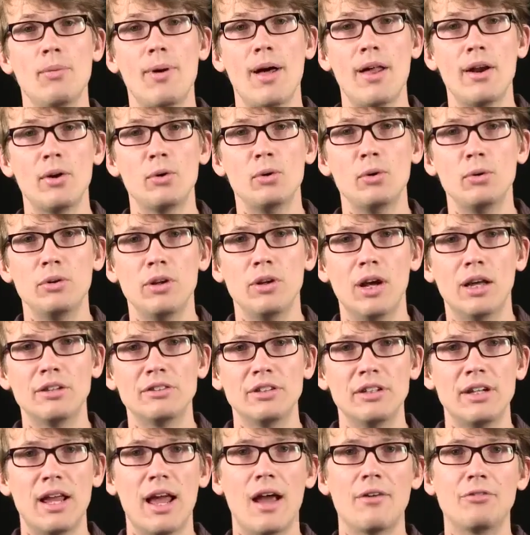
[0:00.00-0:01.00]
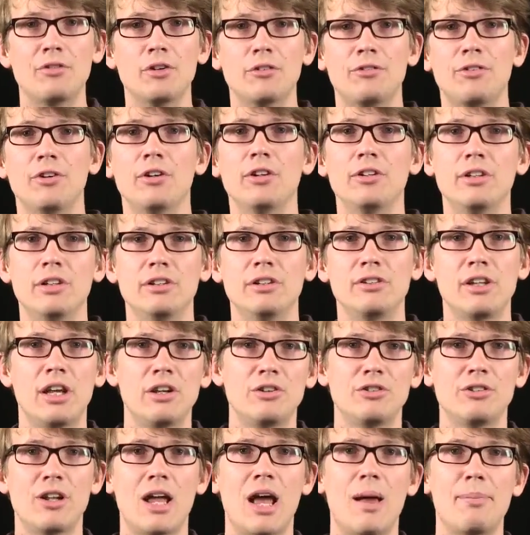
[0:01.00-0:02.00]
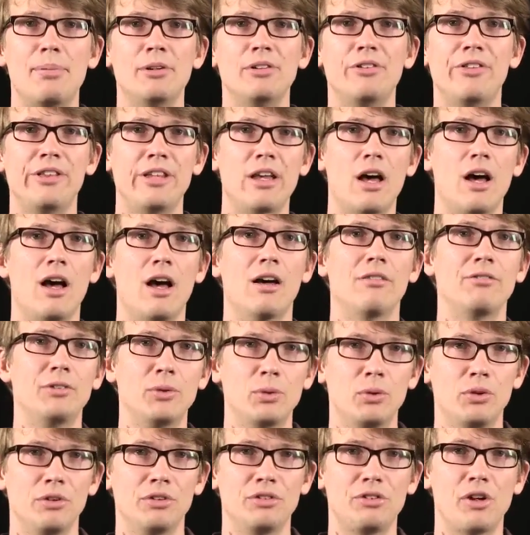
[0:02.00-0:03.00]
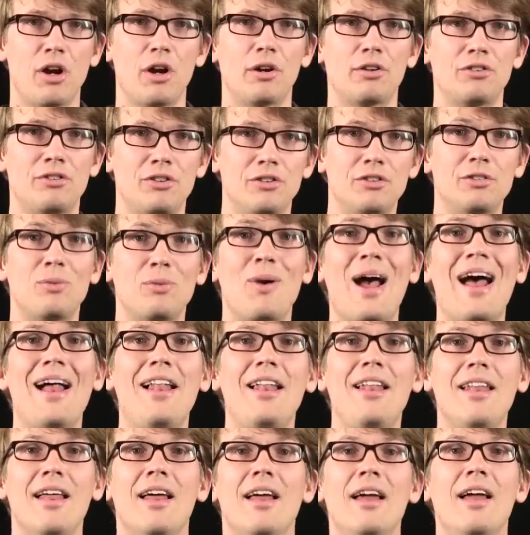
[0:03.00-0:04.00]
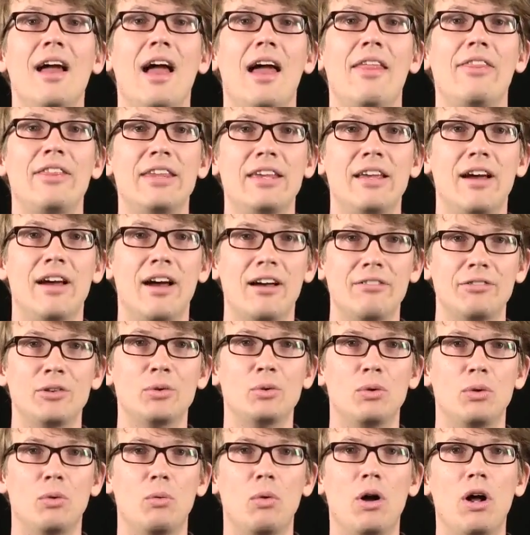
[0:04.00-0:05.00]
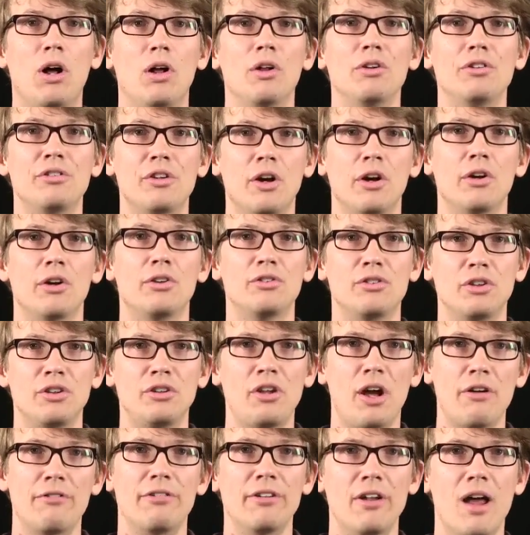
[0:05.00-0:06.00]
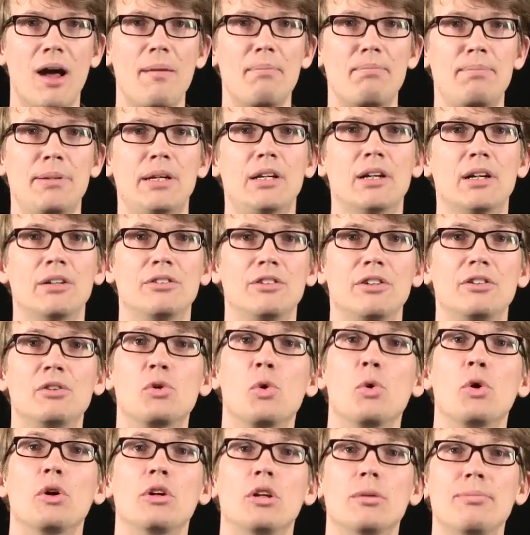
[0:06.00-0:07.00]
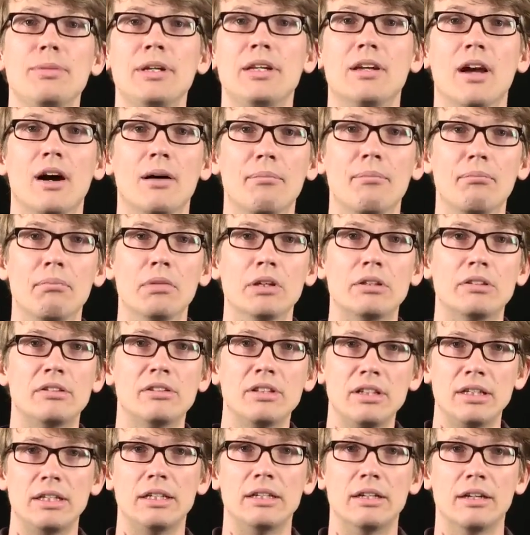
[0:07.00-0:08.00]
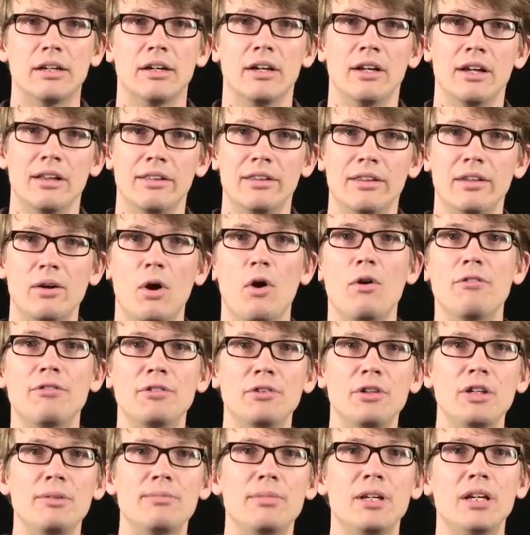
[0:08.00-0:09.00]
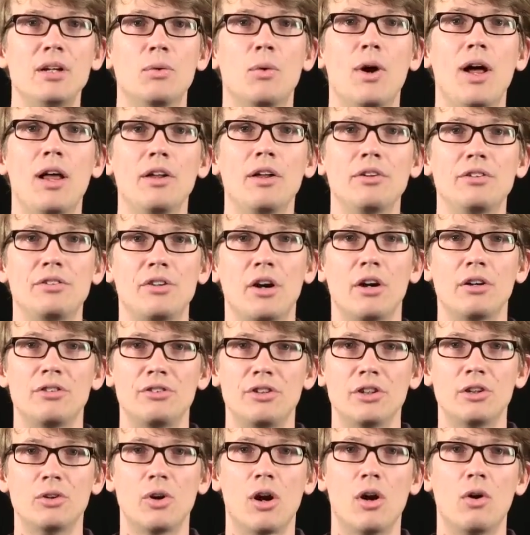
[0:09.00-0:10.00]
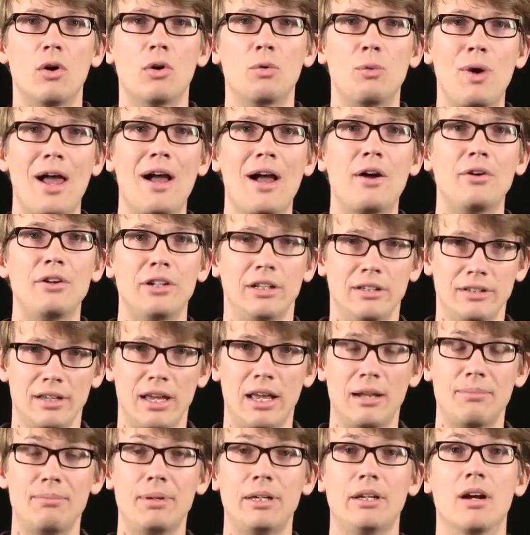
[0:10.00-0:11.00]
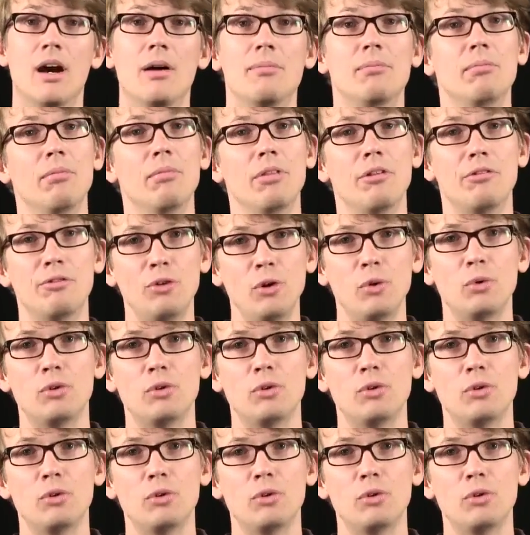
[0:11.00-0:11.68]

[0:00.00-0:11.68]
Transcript: So no matter who does it, after fertilization happens, the ovule starts to swell, and the ovule wall starts to toughen up because it's going to become a seed. The ovary, meanwhile, starts to grow around it and become the